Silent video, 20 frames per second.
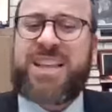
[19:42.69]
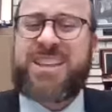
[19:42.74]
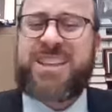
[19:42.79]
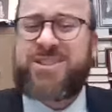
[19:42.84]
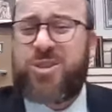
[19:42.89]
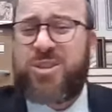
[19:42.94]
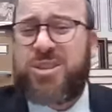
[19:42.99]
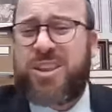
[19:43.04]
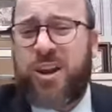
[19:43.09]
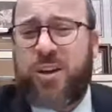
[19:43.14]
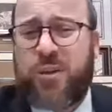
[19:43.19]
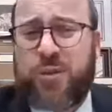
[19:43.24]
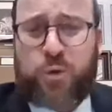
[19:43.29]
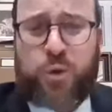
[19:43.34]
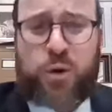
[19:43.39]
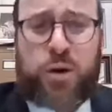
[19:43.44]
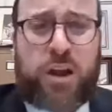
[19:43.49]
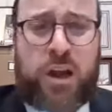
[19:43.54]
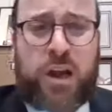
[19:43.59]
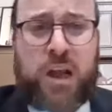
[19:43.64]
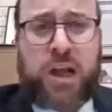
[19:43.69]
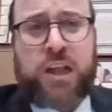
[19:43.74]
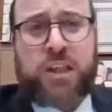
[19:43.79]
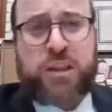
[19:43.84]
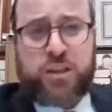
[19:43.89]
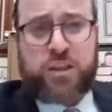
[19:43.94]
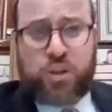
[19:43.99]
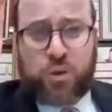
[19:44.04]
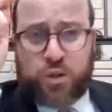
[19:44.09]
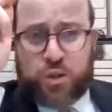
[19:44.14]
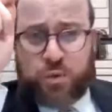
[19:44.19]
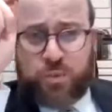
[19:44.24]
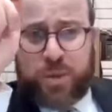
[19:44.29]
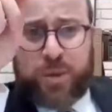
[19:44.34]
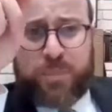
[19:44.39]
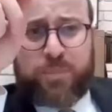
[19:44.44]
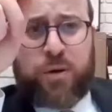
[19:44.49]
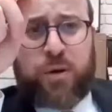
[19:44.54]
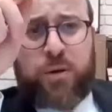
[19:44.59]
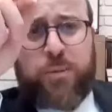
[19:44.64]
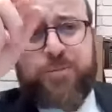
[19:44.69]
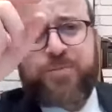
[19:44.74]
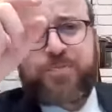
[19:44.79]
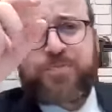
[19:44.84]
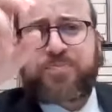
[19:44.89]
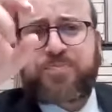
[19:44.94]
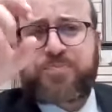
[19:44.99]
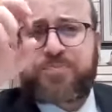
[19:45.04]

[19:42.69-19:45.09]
And so therefore, the Jewish people